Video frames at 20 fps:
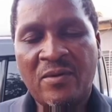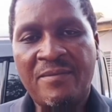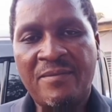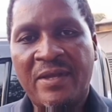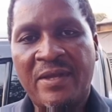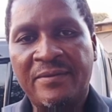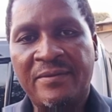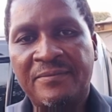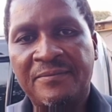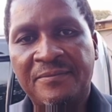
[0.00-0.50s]

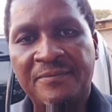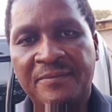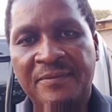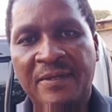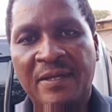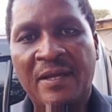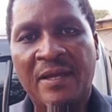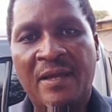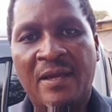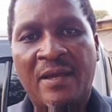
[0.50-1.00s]
forget to
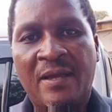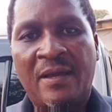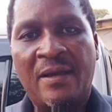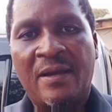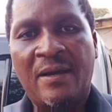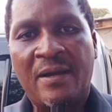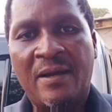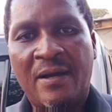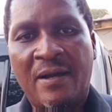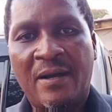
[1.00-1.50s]
like,
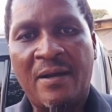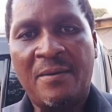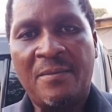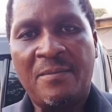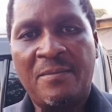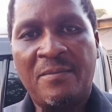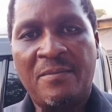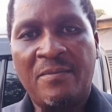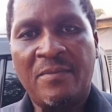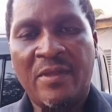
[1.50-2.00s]
comment,
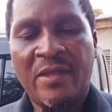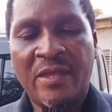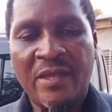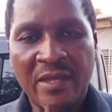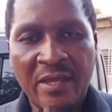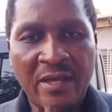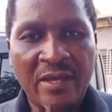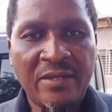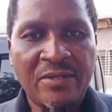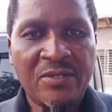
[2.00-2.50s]
and
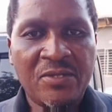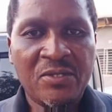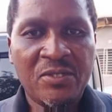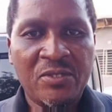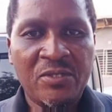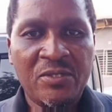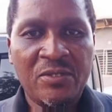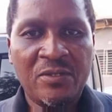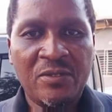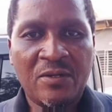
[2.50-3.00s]
subscribe to
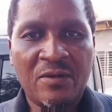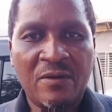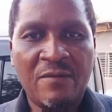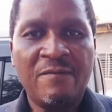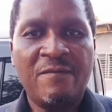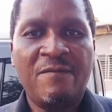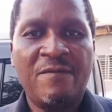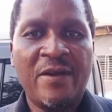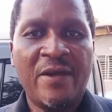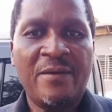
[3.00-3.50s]
Zambia
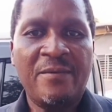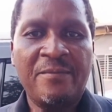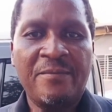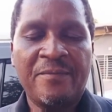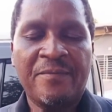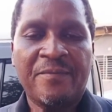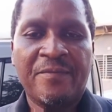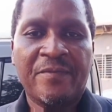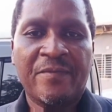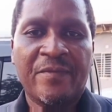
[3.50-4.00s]
Today
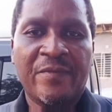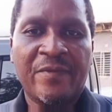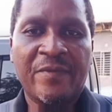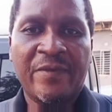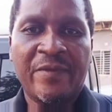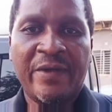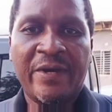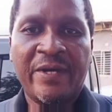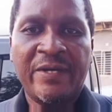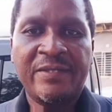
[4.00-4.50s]
Television,
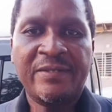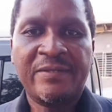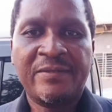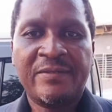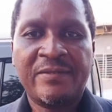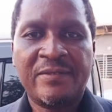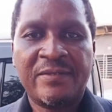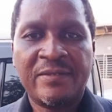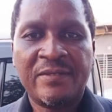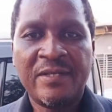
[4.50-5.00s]
where
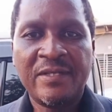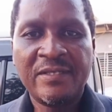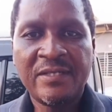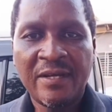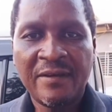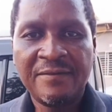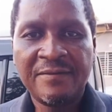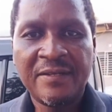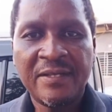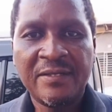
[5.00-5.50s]
stories
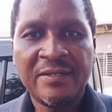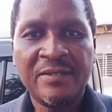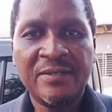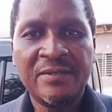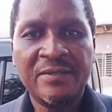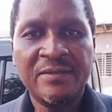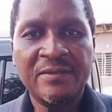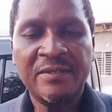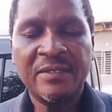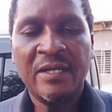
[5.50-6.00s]

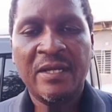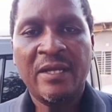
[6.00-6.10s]
unfold.